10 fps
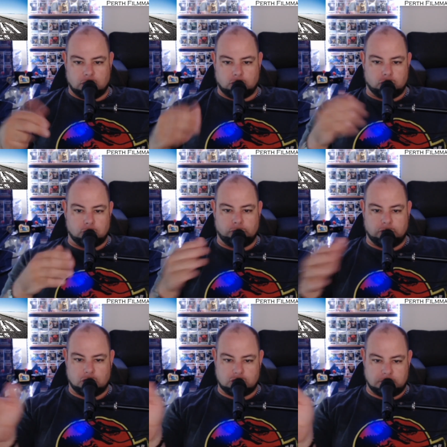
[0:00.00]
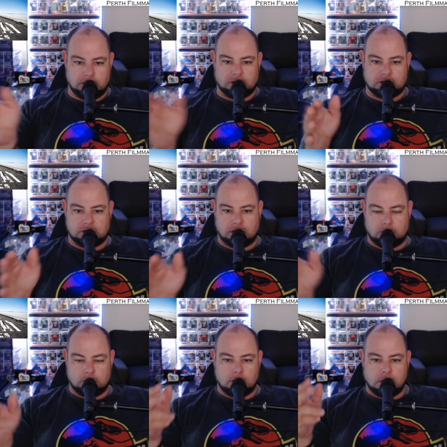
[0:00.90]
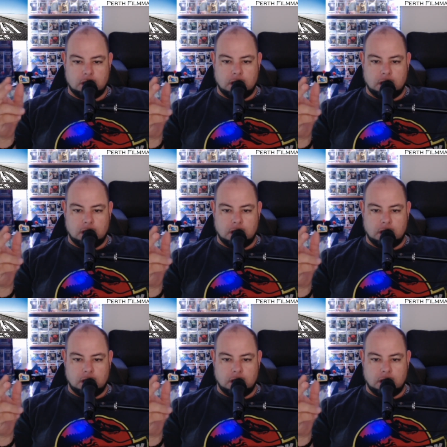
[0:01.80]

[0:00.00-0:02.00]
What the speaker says: I'll do more videos about these later on.